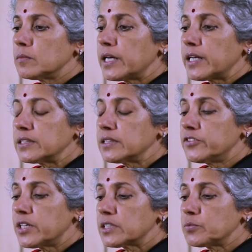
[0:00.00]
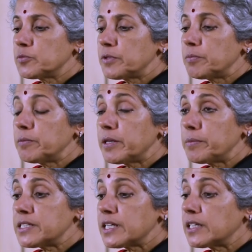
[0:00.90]
and other drugs which people may
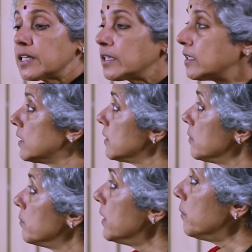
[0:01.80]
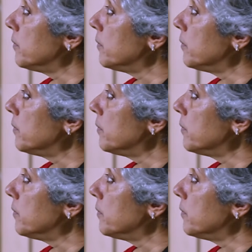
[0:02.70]
be taking, Uh,